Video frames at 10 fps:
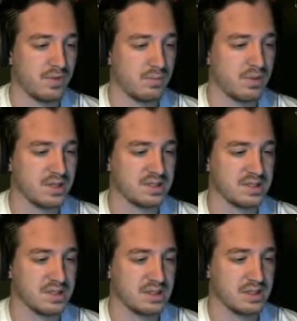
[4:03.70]
Plus,
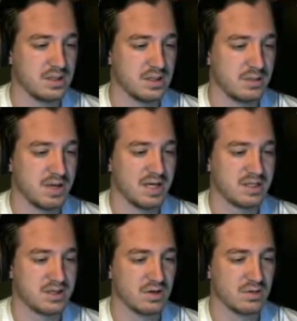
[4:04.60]

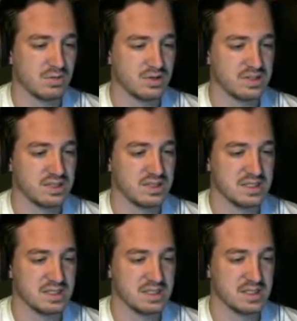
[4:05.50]
passcode was
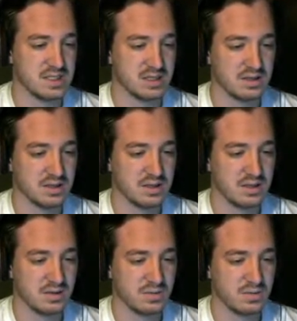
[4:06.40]
this thing
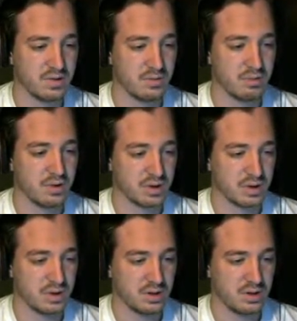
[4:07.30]
with the book,
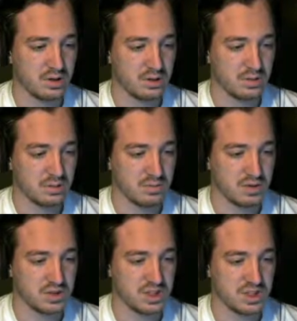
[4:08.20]

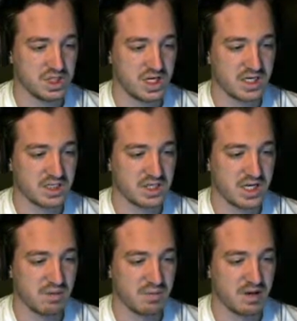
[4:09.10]
which he changed
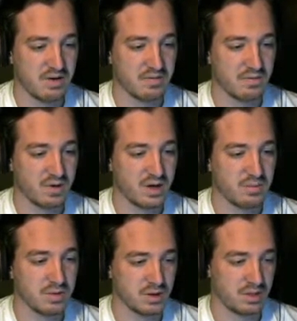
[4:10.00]
up every
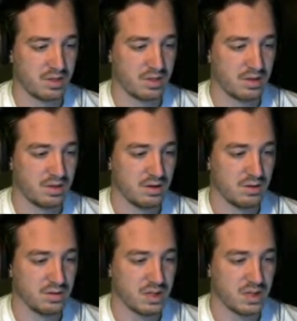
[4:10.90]
month.
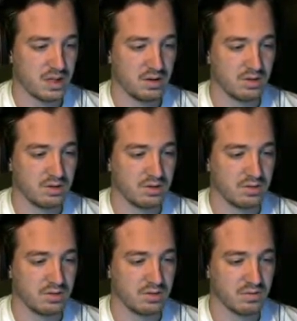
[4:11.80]
The hell do you
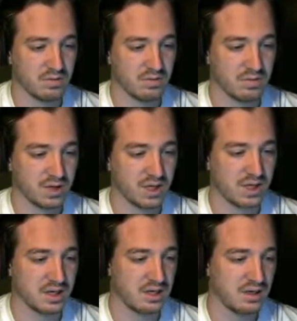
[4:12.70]
do if you
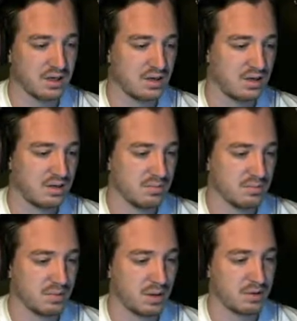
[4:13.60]
forget?
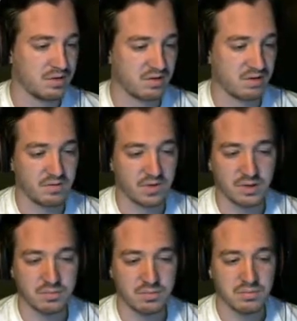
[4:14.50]
Maybe it's good for
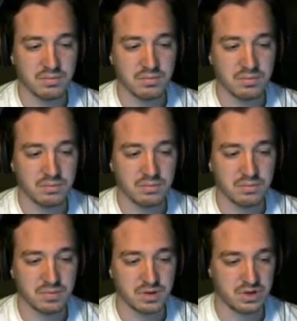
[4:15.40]
him?
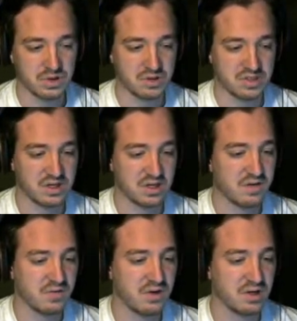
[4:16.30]
but sure as hell
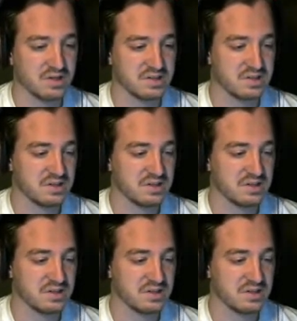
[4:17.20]
not for us.